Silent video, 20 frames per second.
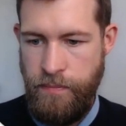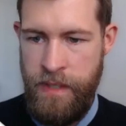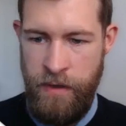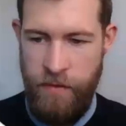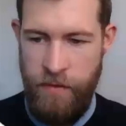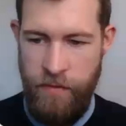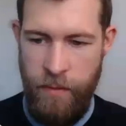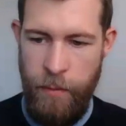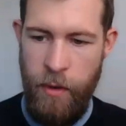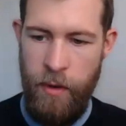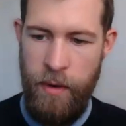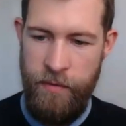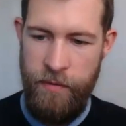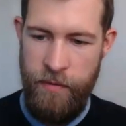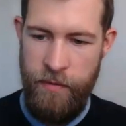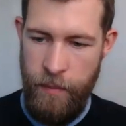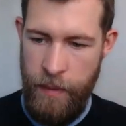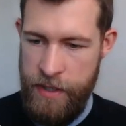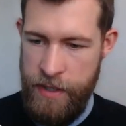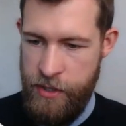So for more
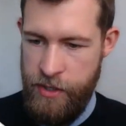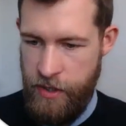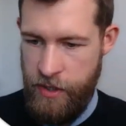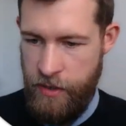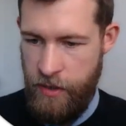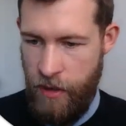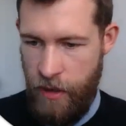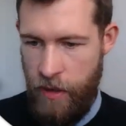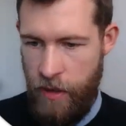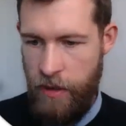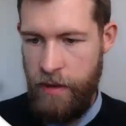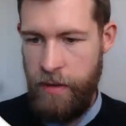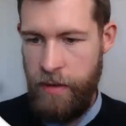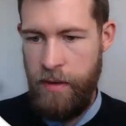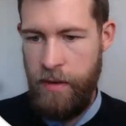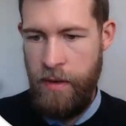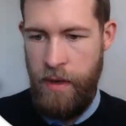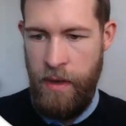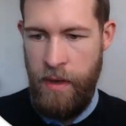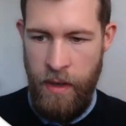information on
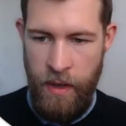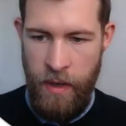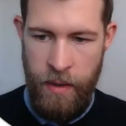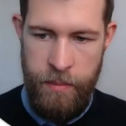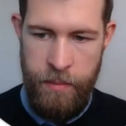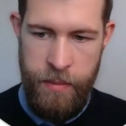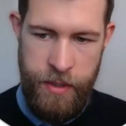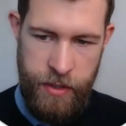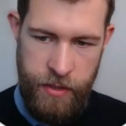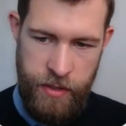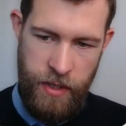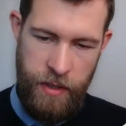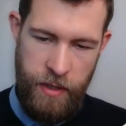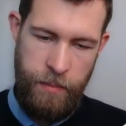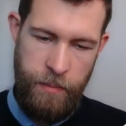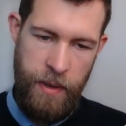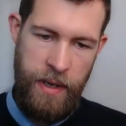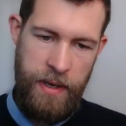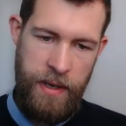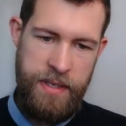producer
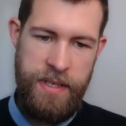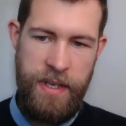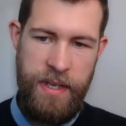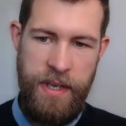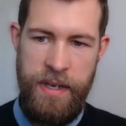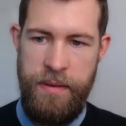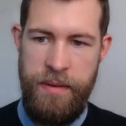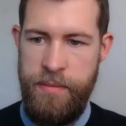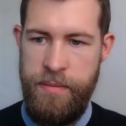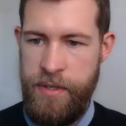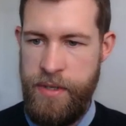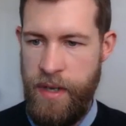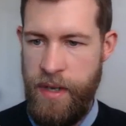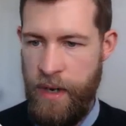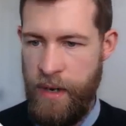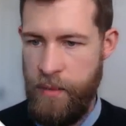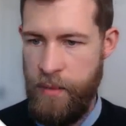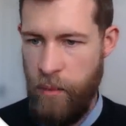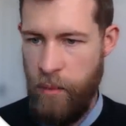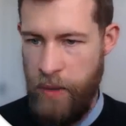compliance schemes
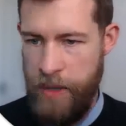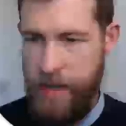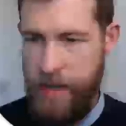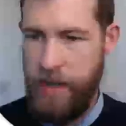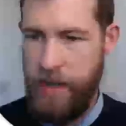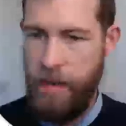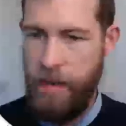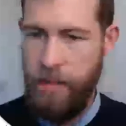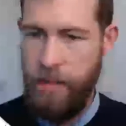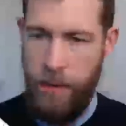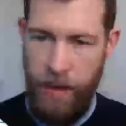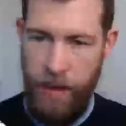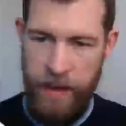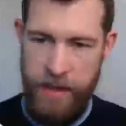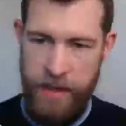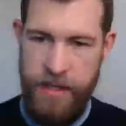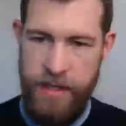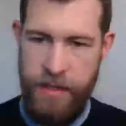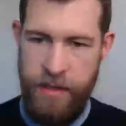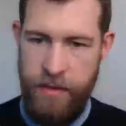and WEEE and
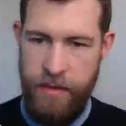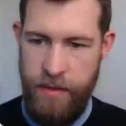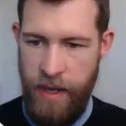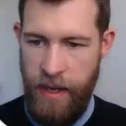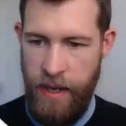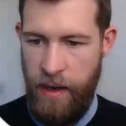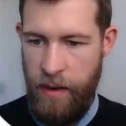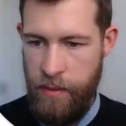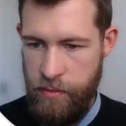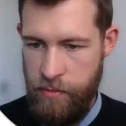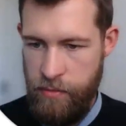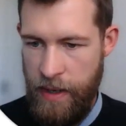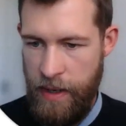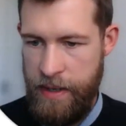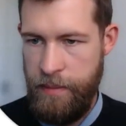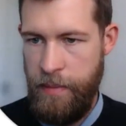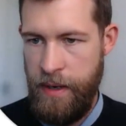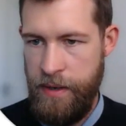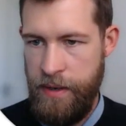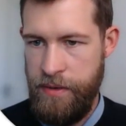compliance in the UK, I would
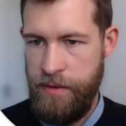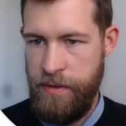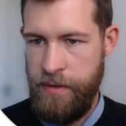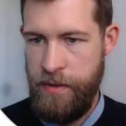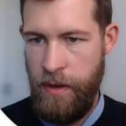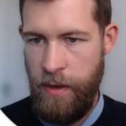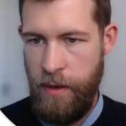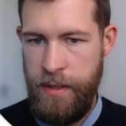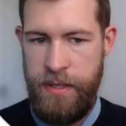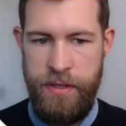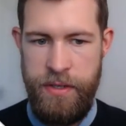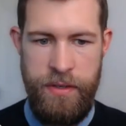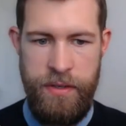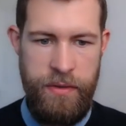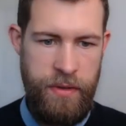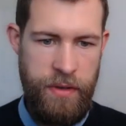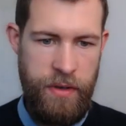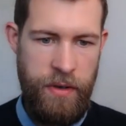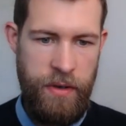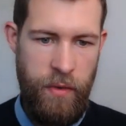recommend going to
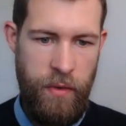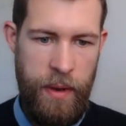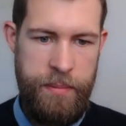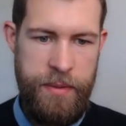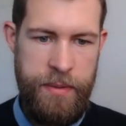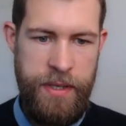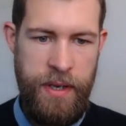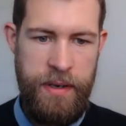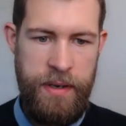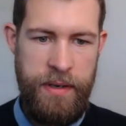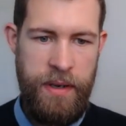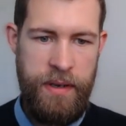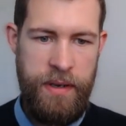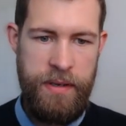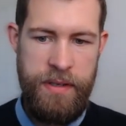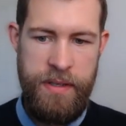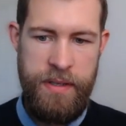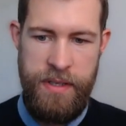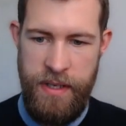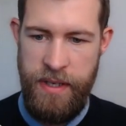the Gov website
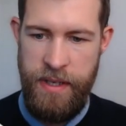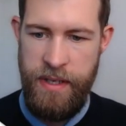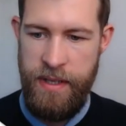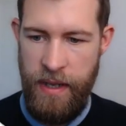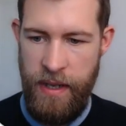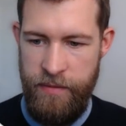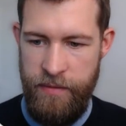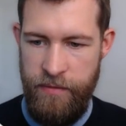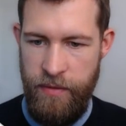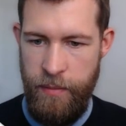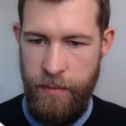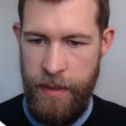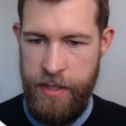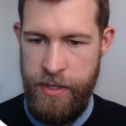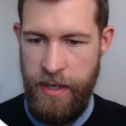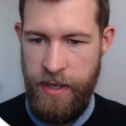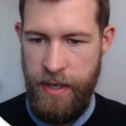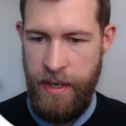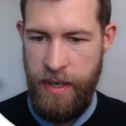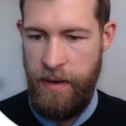and seeking that
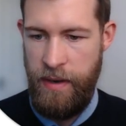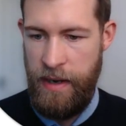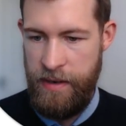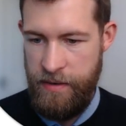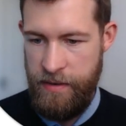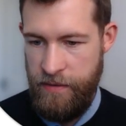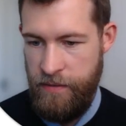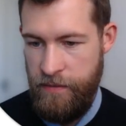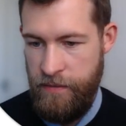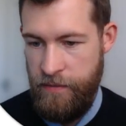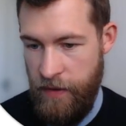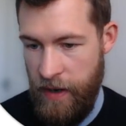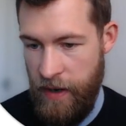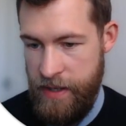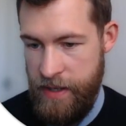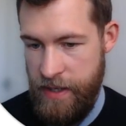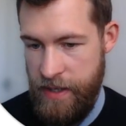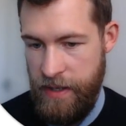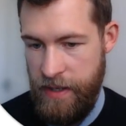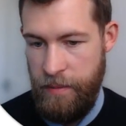information out and
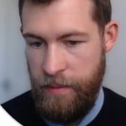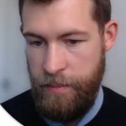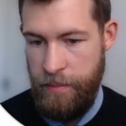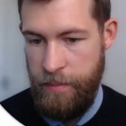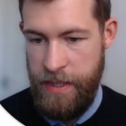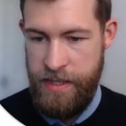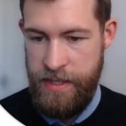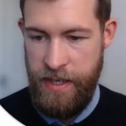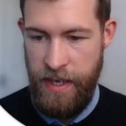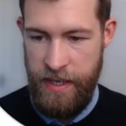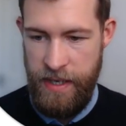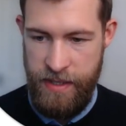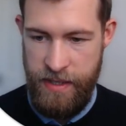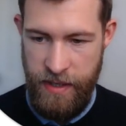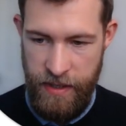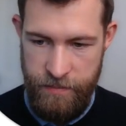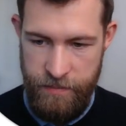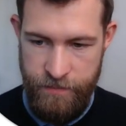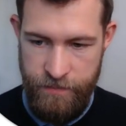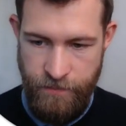finding a PCS
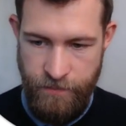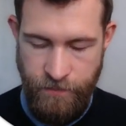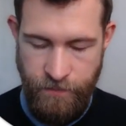scheme.